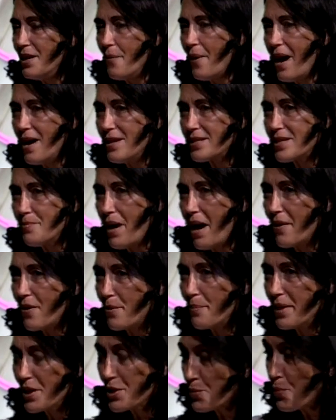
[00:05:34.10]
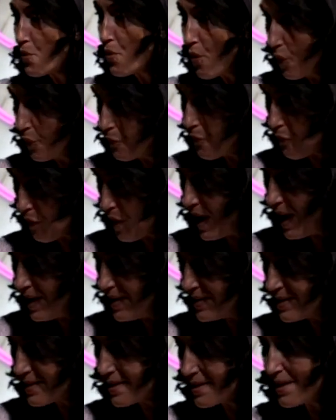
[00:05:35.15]
asked about her because we're old
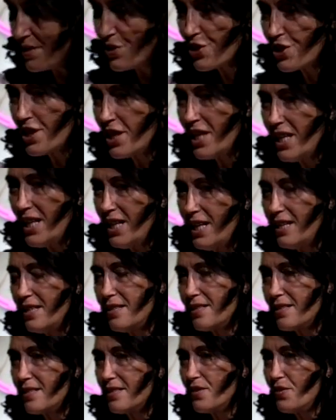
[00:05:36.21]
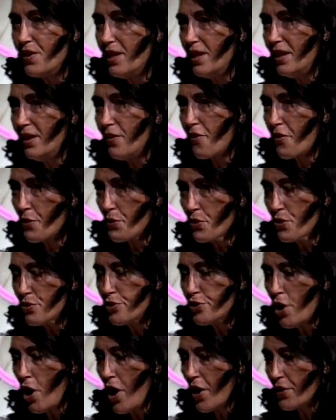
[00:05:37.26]
friends. She is the third
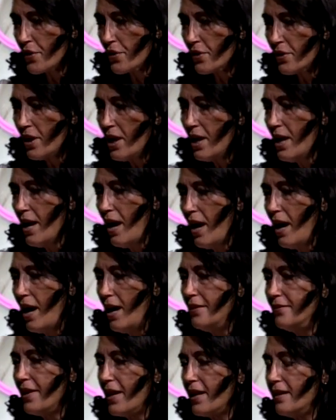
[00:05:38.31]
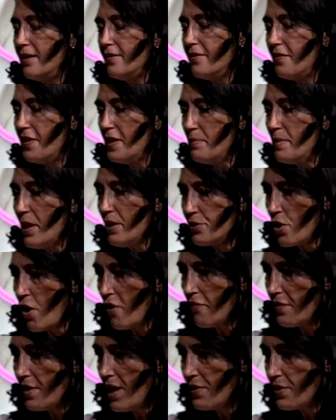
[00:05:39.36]
daughter of a female
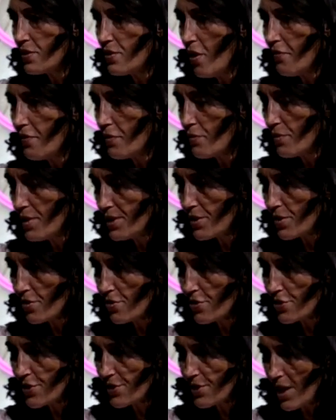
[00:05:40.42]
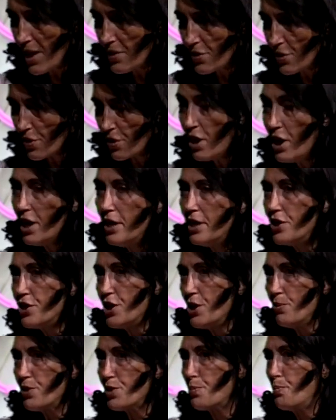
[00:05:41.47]
dolphin at the Dolphin Research Center. She
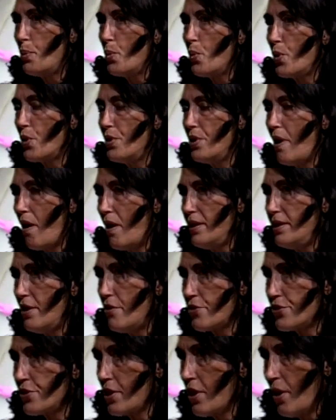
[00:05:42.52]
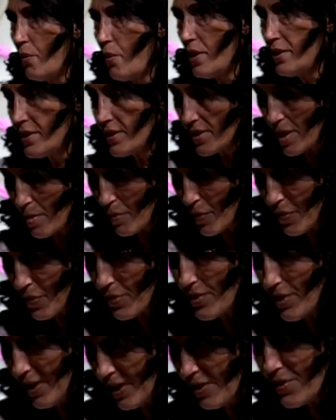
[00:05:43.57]
was born 9 years ago on December
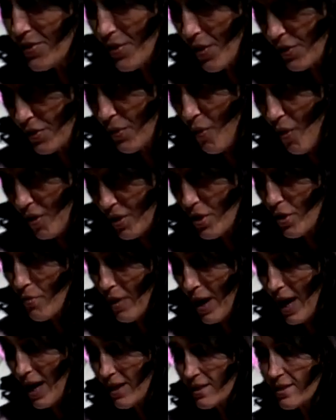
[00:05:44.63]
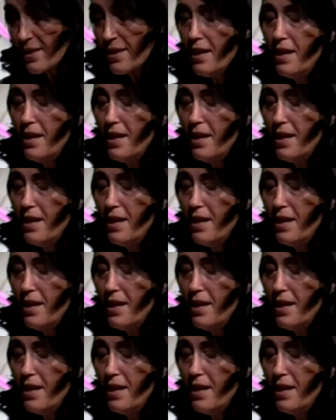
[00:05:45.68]
13th, so you are correct,